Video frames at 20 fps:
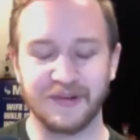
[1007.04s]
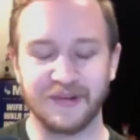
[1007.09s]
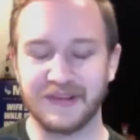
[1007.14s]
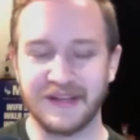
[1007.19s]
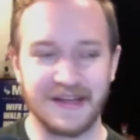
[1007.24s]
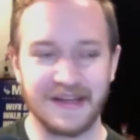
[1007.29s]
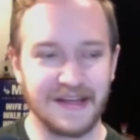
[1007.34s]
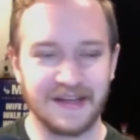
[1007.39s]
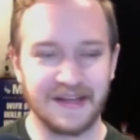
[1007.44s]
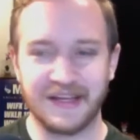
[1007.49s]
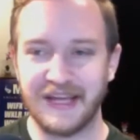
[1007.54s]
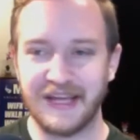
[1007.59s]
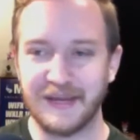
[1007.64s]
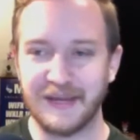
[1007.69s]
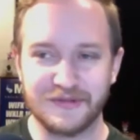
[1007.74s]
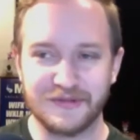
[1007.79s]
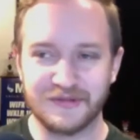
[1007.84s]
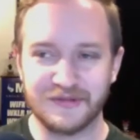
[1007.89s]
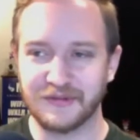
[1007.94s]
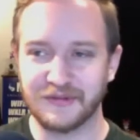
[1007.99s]
it
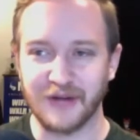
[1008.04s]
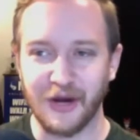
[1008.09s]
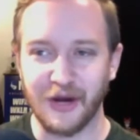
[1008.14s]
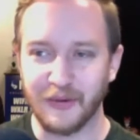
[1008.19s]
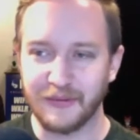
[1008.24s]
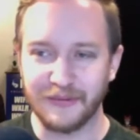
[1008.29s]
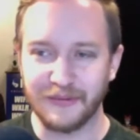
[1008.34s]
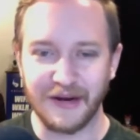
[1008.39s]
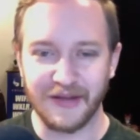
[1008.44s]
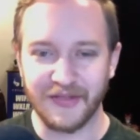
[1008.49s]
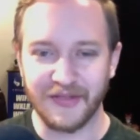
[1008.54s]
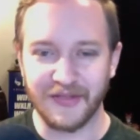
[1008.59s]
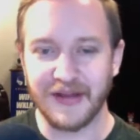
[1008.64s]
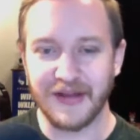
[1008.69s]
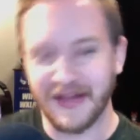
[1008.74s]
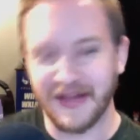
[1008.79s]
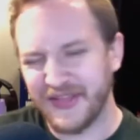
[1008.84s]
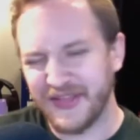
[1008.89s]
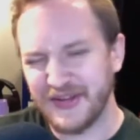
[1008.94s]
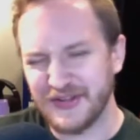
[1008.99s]
keeps going, but I think
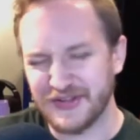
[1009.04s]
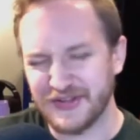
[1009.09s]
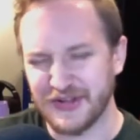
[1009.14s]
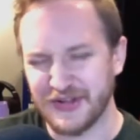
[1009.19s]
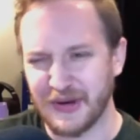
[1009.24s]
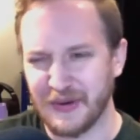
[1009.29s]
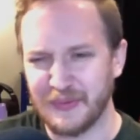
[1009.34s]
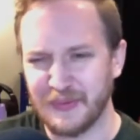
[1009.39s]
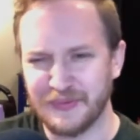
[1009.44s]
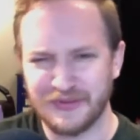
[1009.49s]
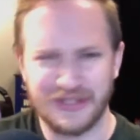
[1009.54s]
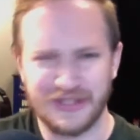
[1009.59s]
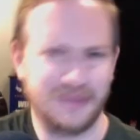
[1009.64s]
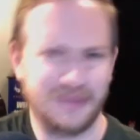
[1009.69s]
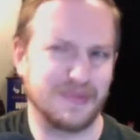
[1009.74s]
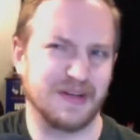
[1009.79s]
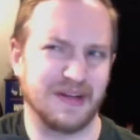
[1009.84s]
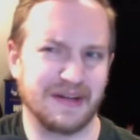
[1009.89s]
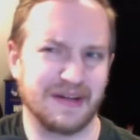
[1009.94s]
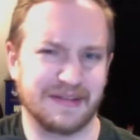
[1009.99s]
I think yeah.
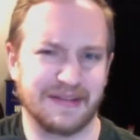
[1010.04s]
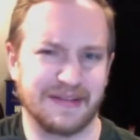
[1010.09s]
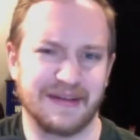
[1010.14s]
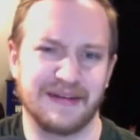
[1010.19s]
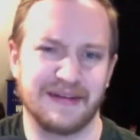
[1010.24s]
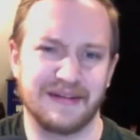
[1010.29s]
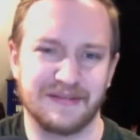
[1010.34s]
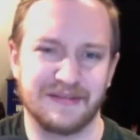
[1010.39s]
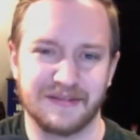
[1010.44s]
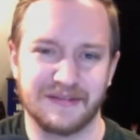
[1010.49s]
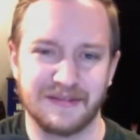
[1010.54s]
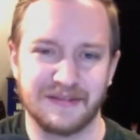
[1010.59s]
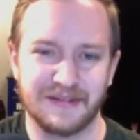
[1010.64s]
something like that. Like